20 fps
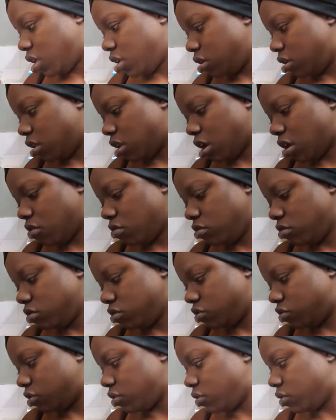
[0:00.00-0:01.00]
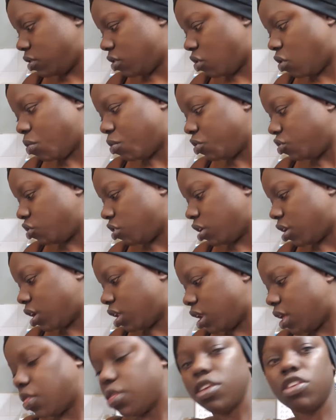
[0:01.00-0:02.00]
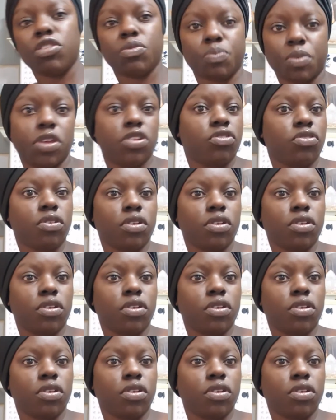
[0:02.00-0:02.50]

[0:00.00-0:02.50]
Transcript: you know, it's just a normal jacket, nothing special.